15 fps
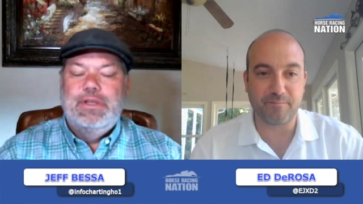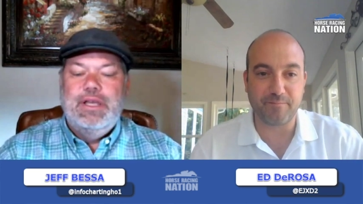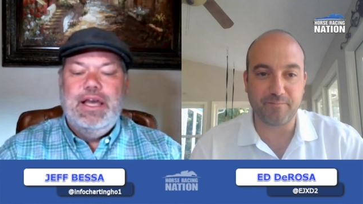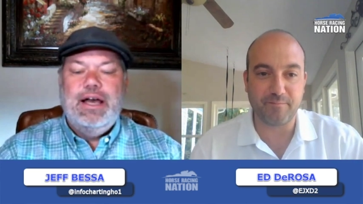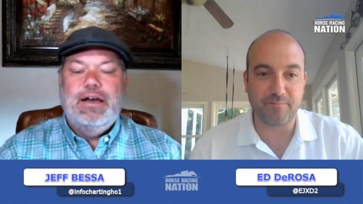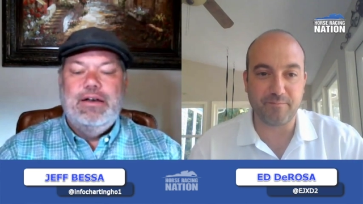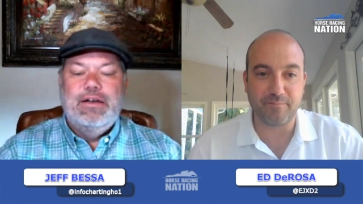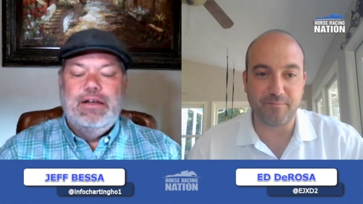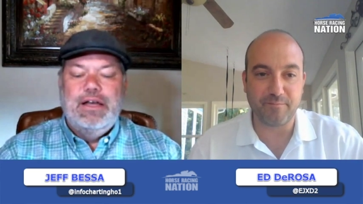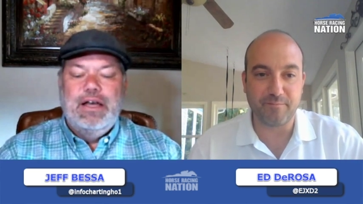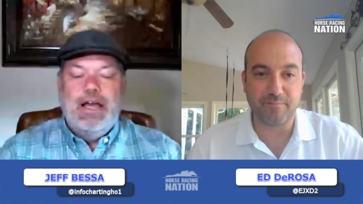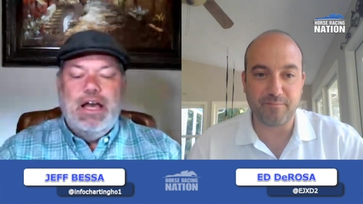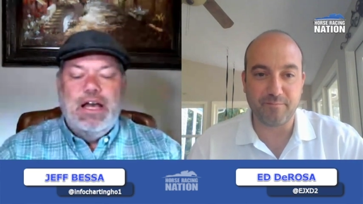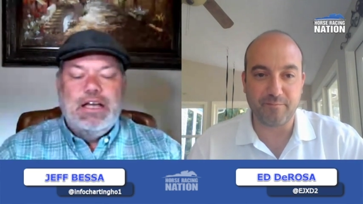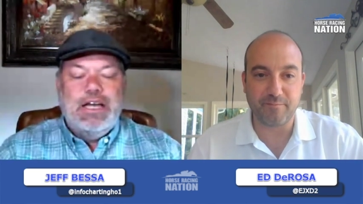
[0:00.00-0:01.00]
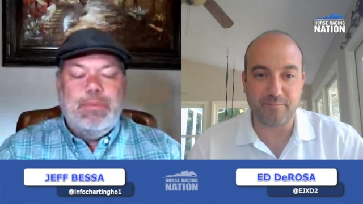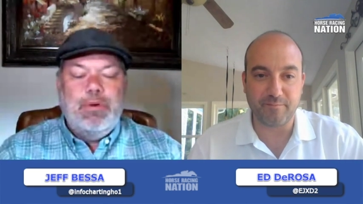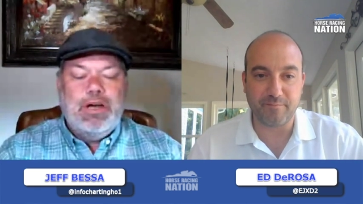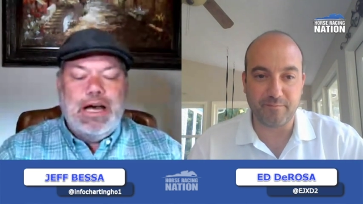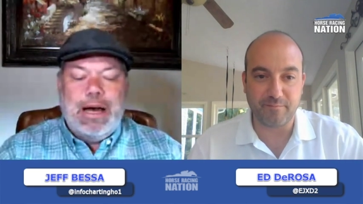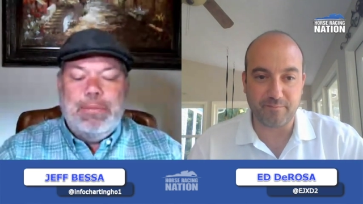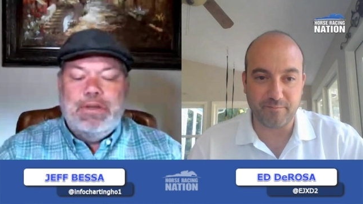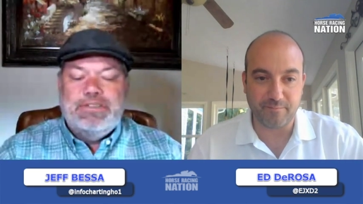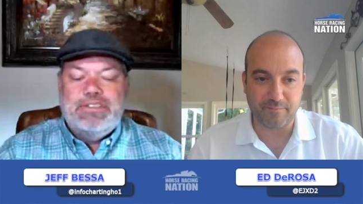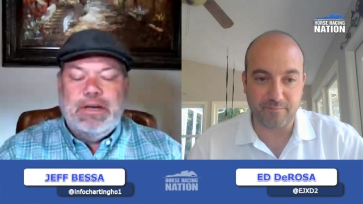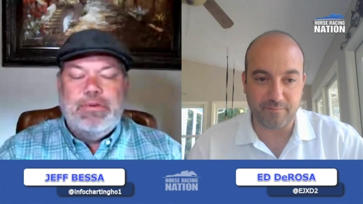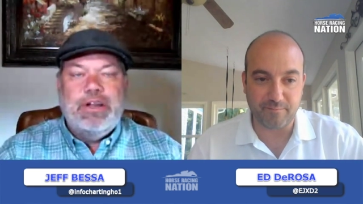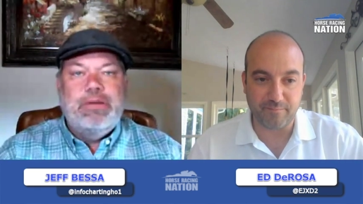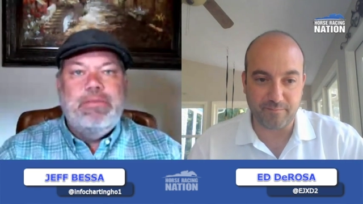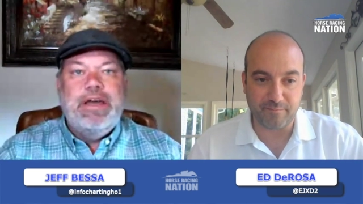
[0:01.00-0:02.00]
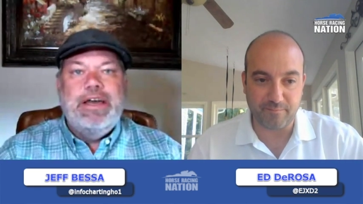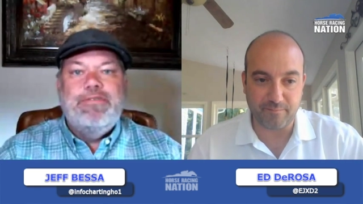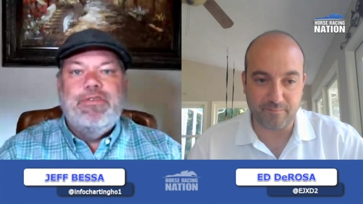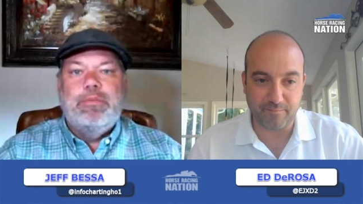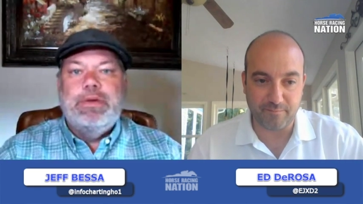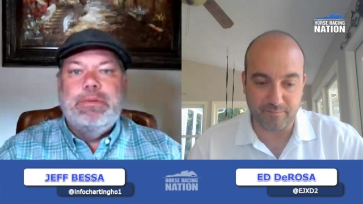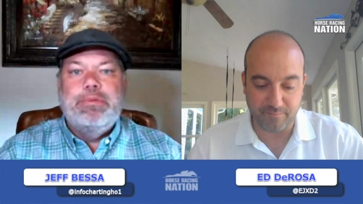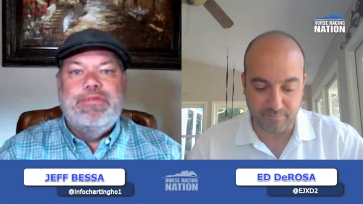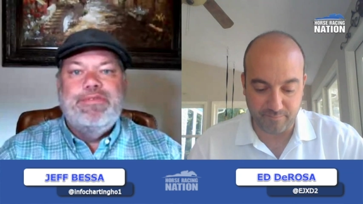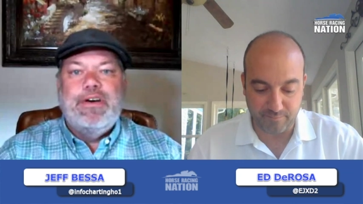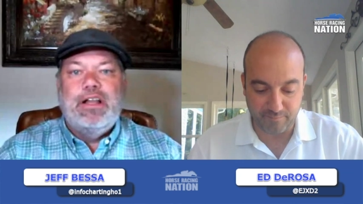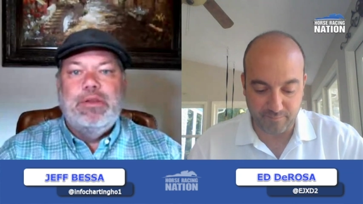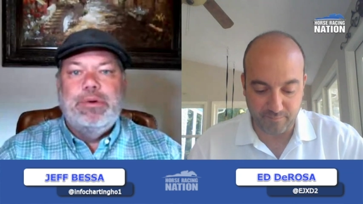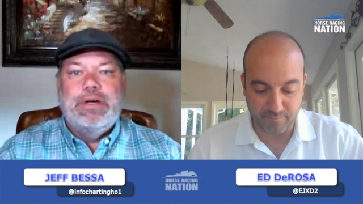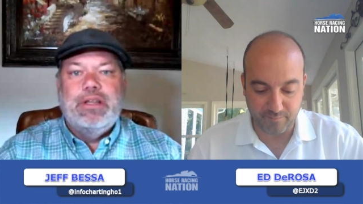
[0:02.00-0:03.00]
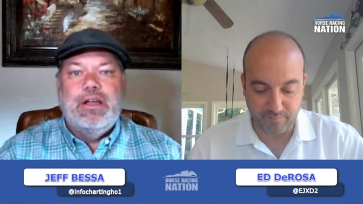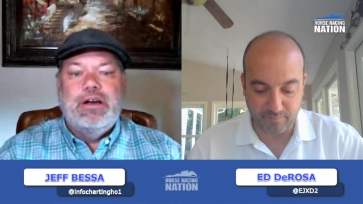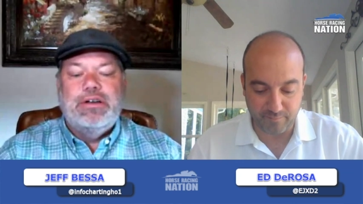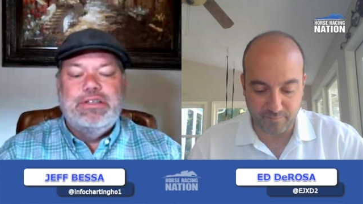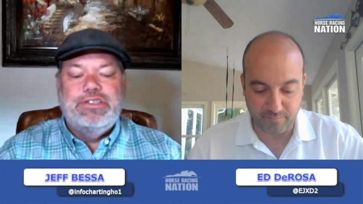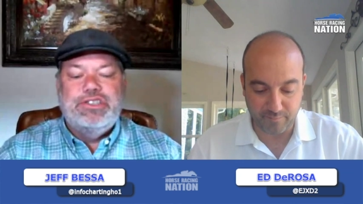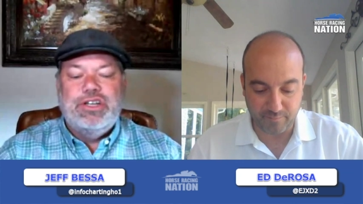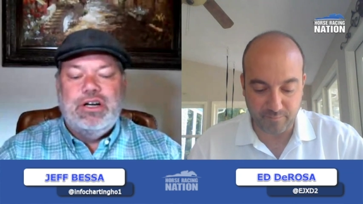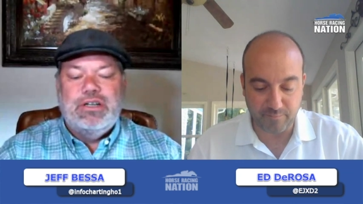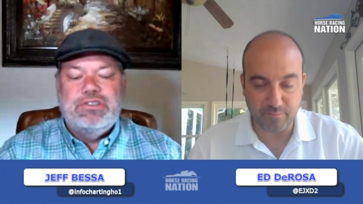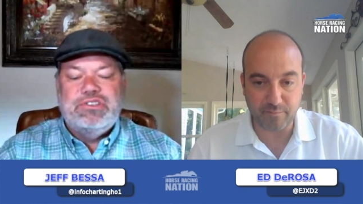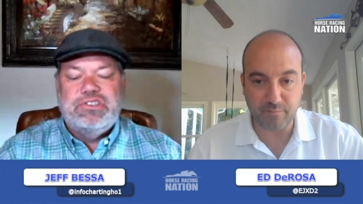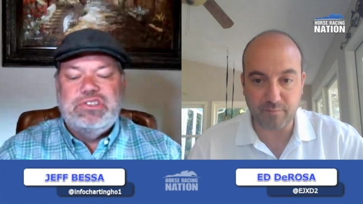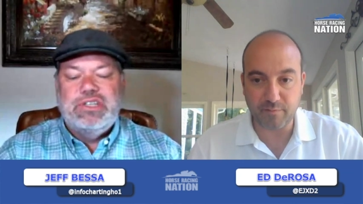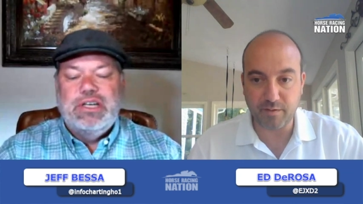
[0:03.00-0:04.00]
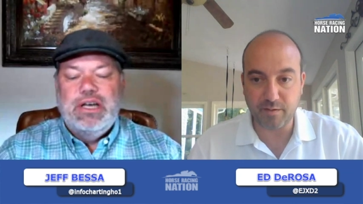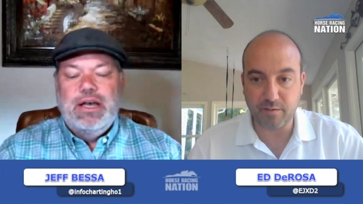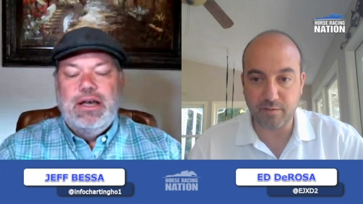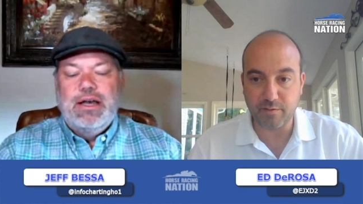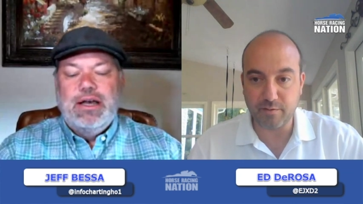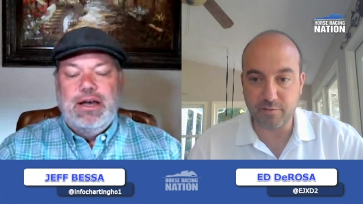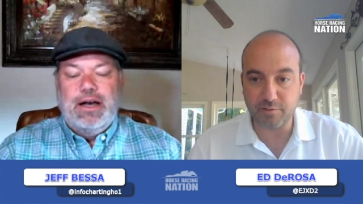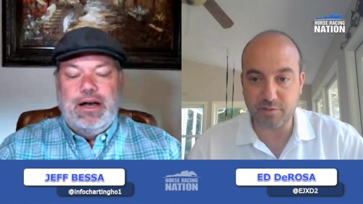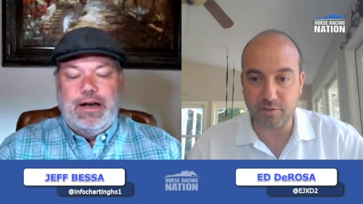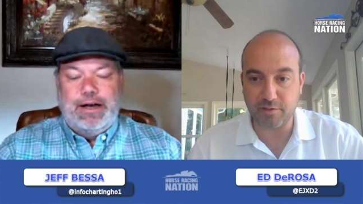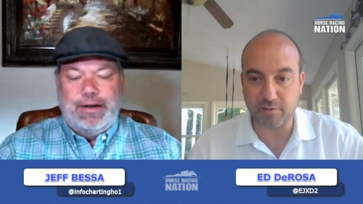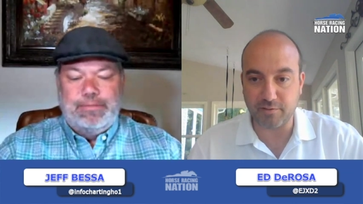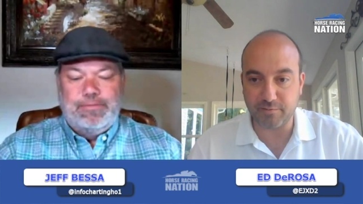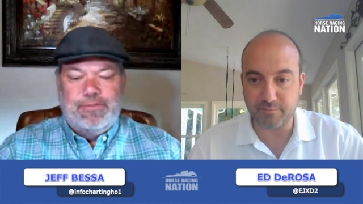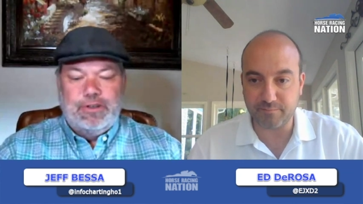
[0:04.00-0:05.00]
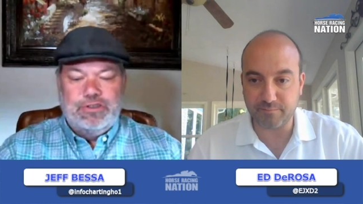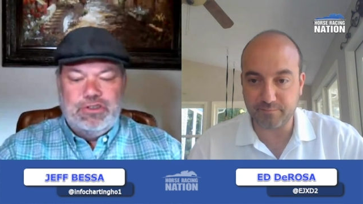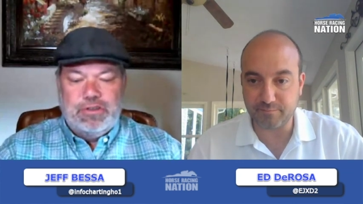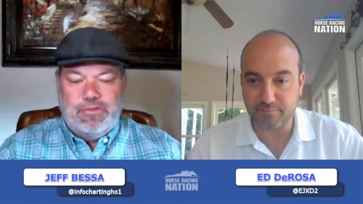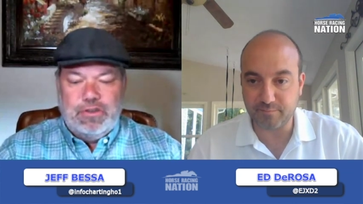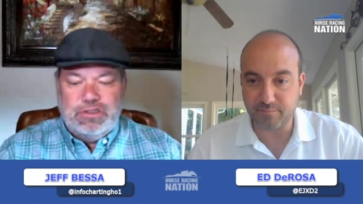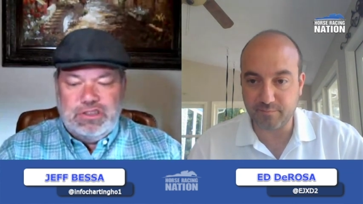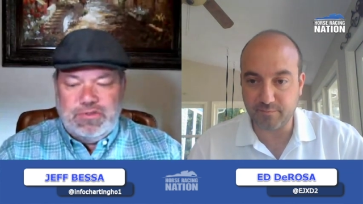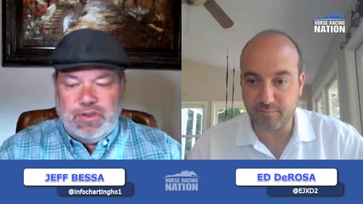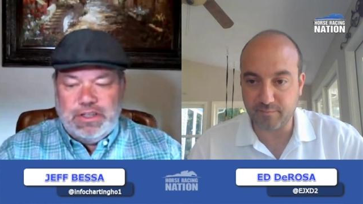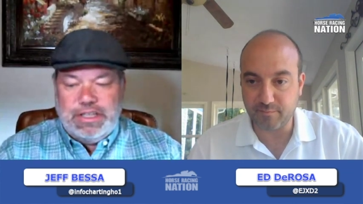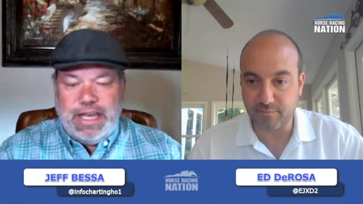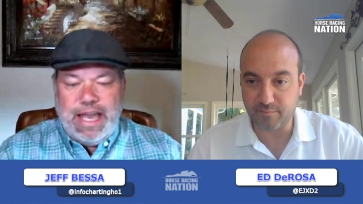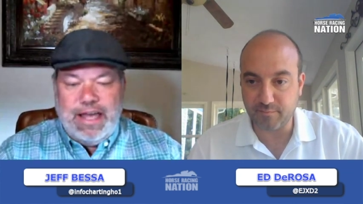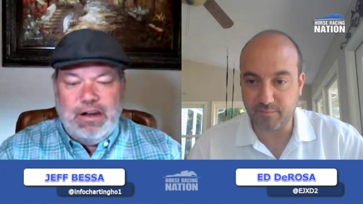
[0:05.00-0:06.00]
Speaker 1: Yeah, couple comments I want to make for people following along on the charts. Sure. Um, first of all, the